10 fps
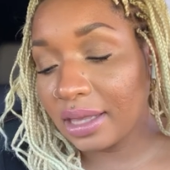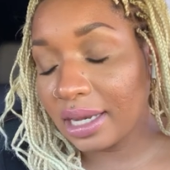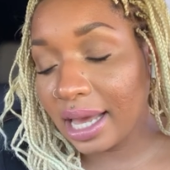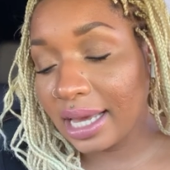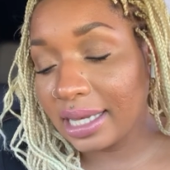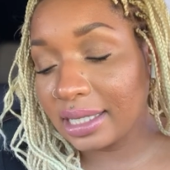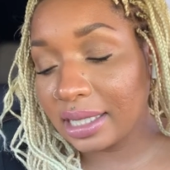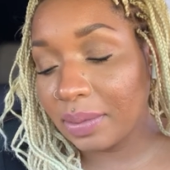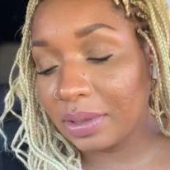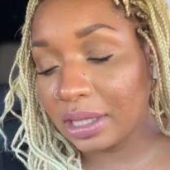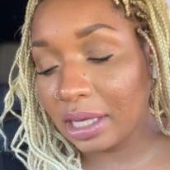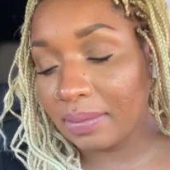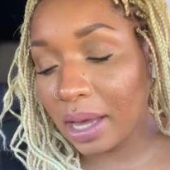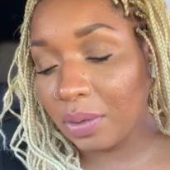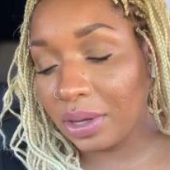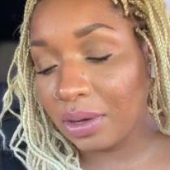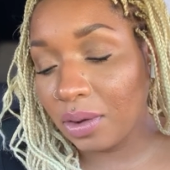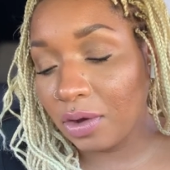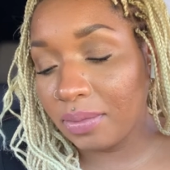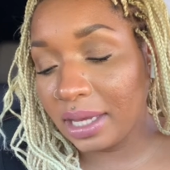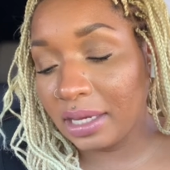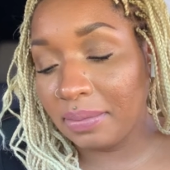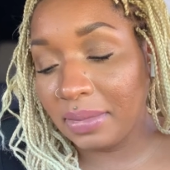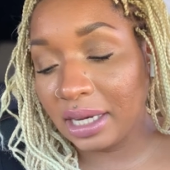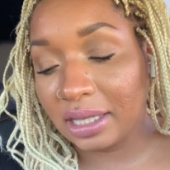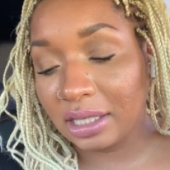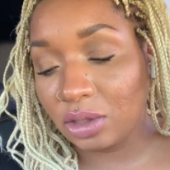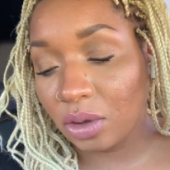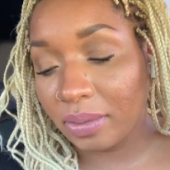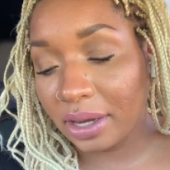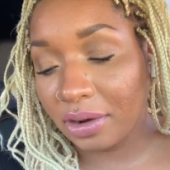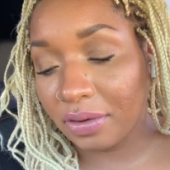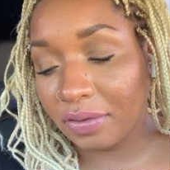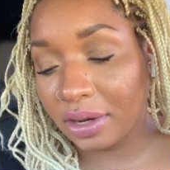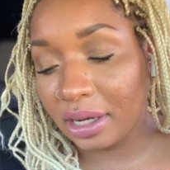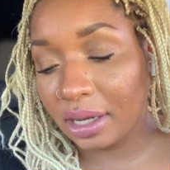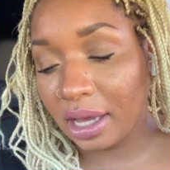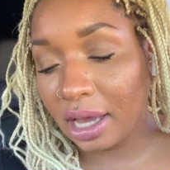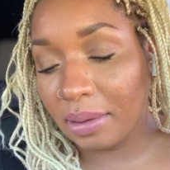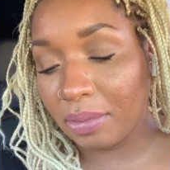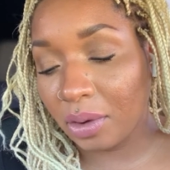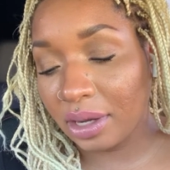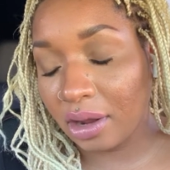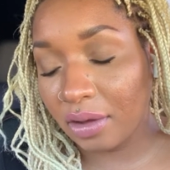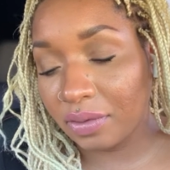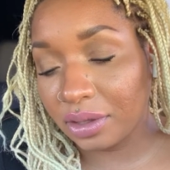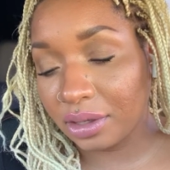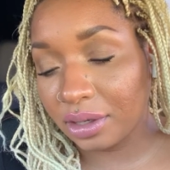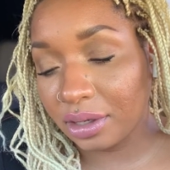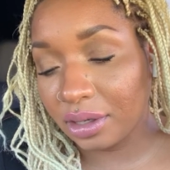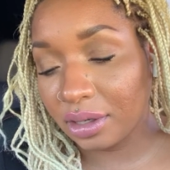The night I slept with him, I went home and immediately told my girlfriend and broke it off with her.